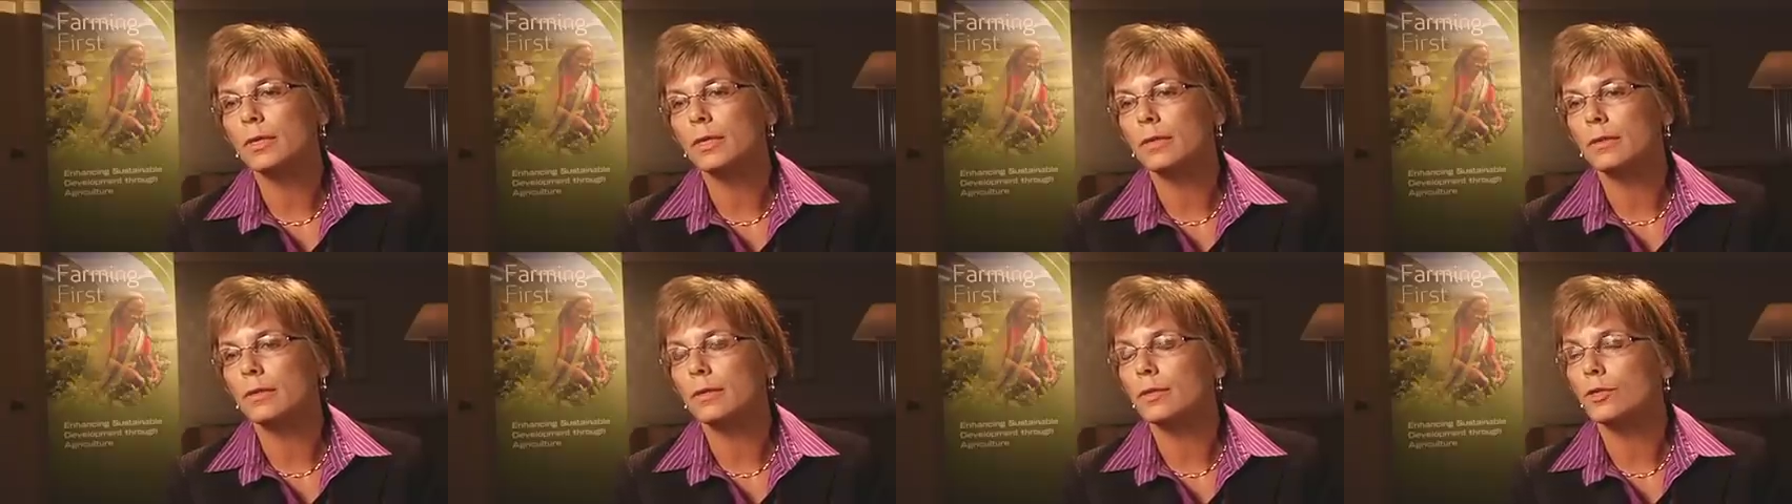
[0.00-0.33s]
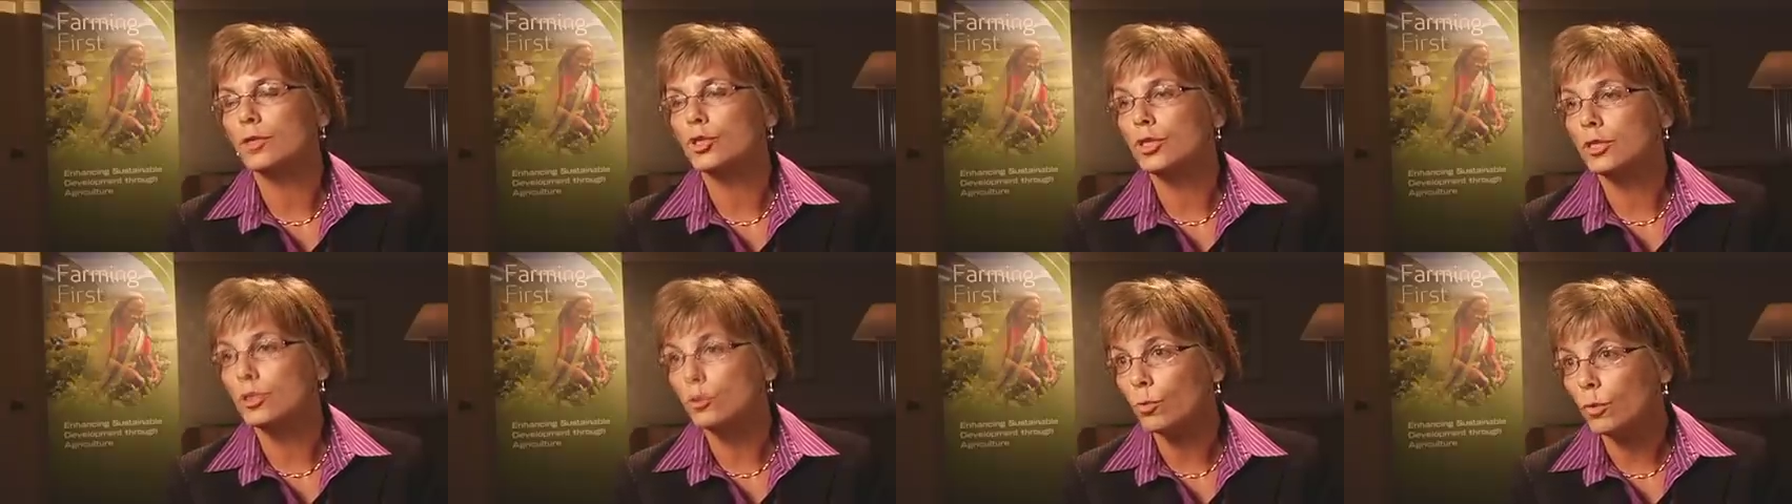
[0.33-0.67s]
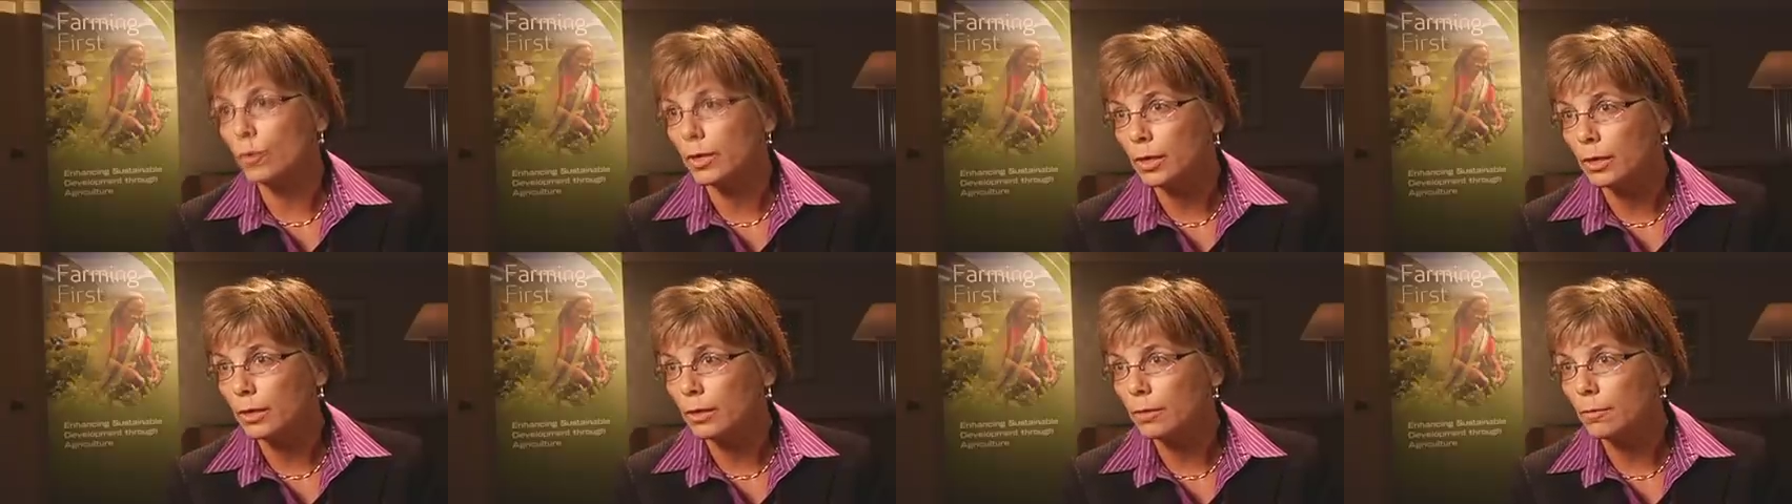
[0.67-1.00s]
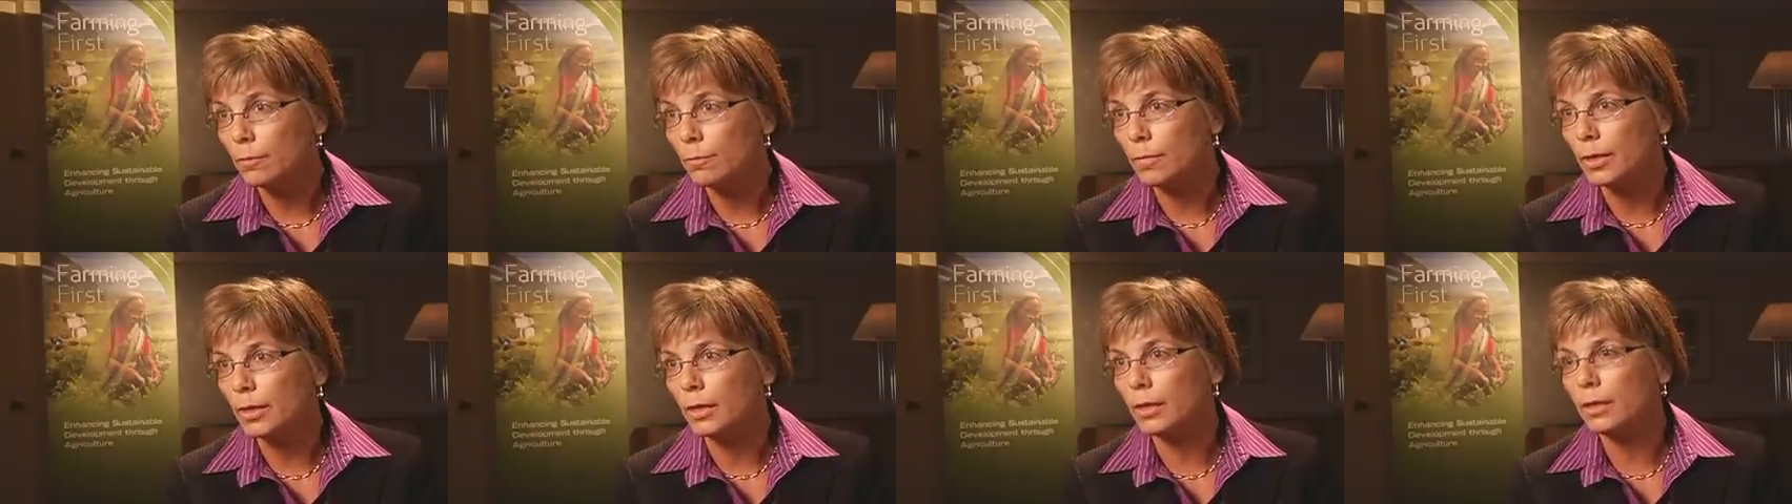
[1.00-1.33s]
at the
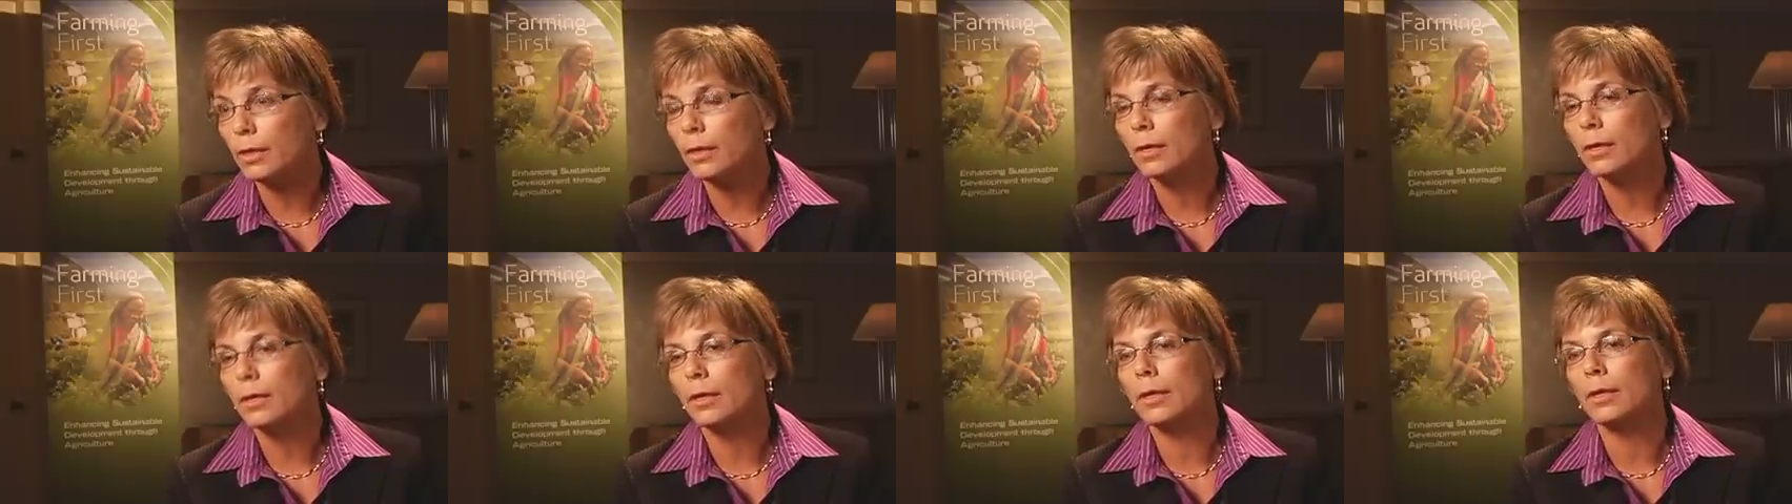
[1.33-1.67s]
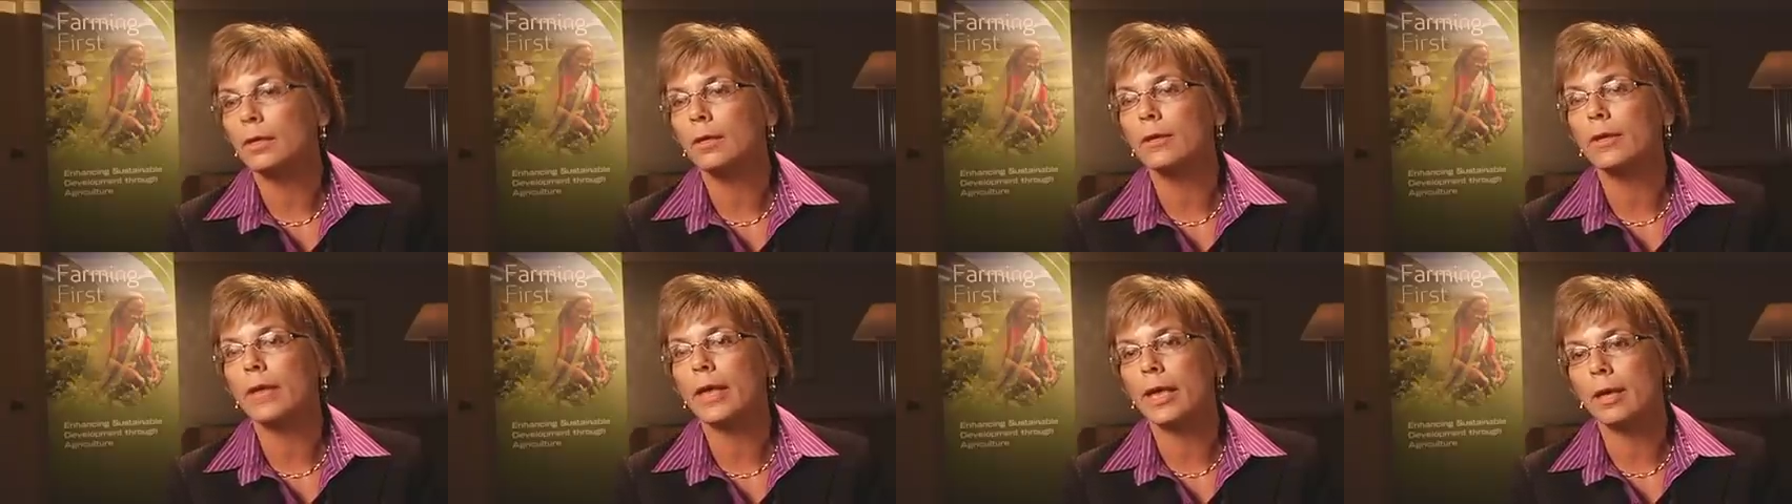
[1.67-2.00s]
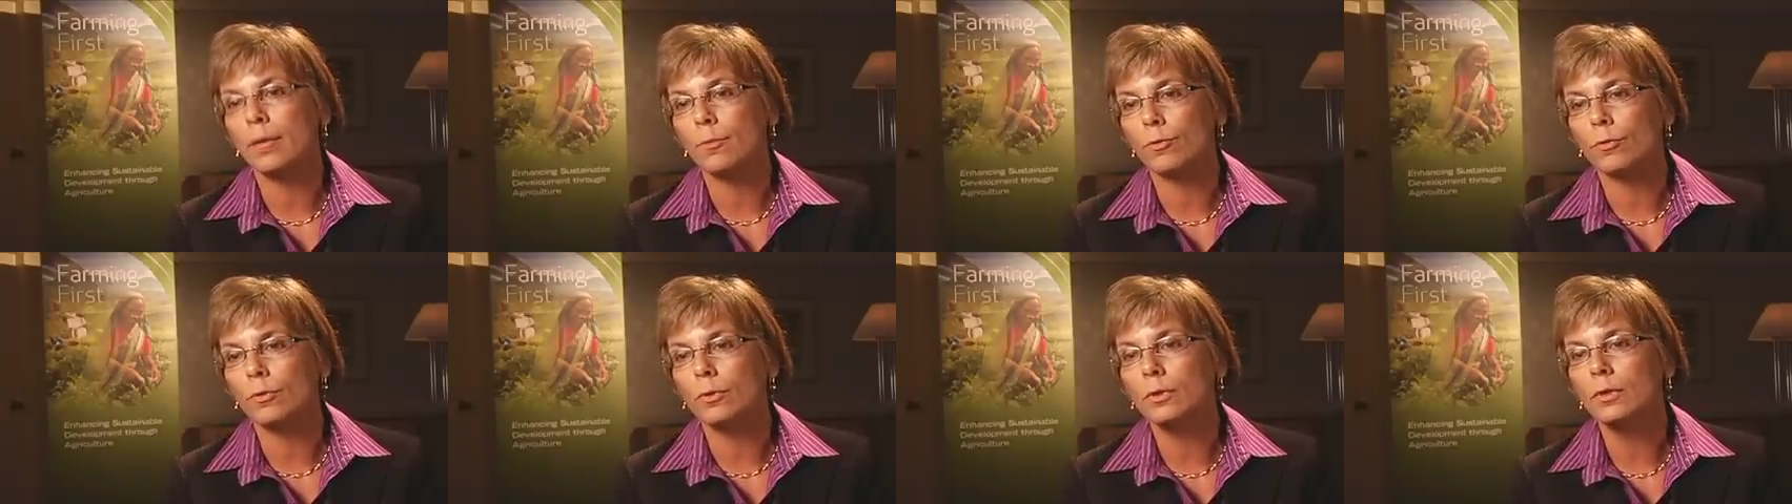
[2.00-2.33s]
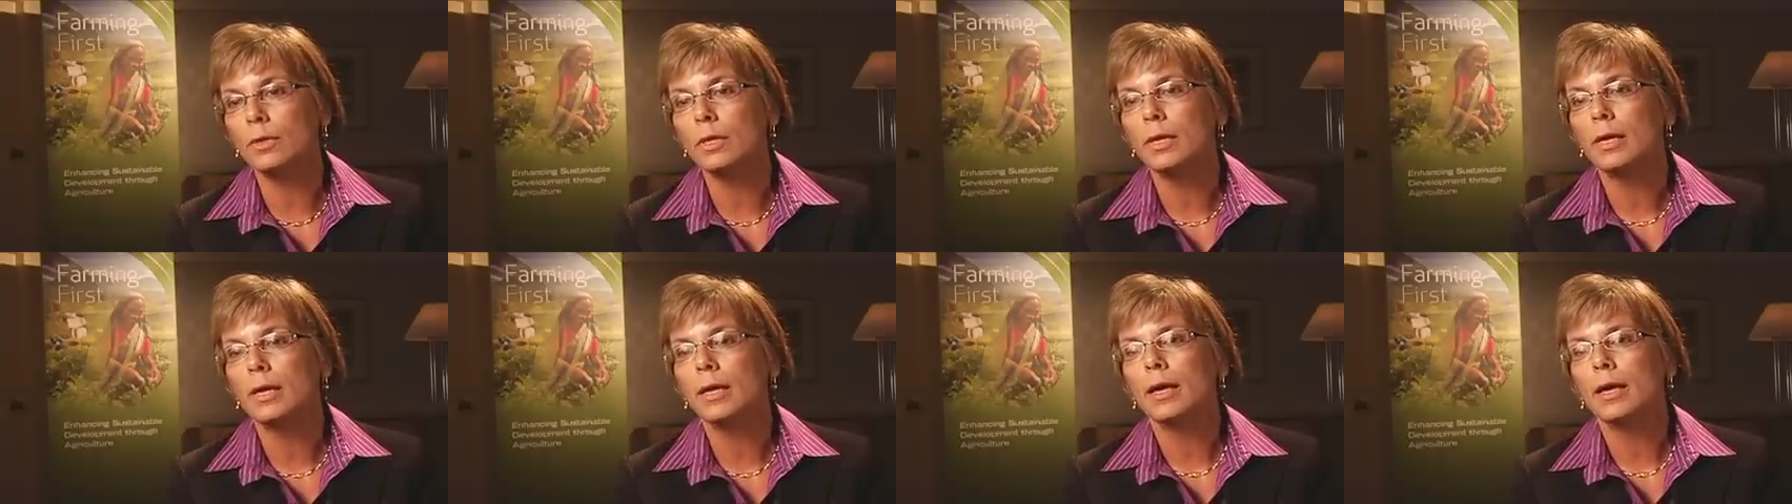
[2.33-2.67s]
G20 meeting in April